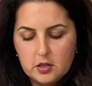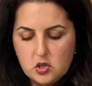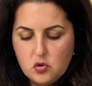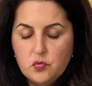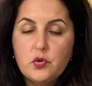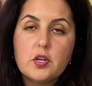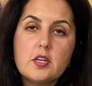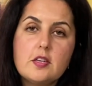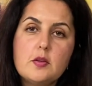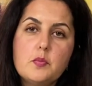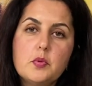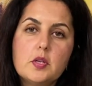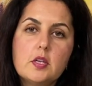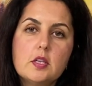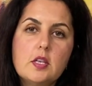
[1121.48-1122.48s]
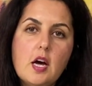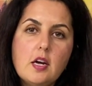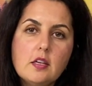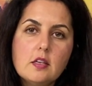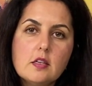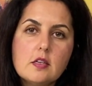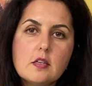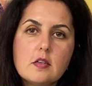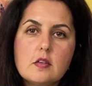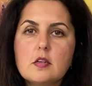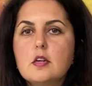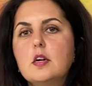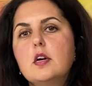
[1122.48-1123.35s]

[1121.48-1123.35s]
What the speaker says: I want to express my gratitude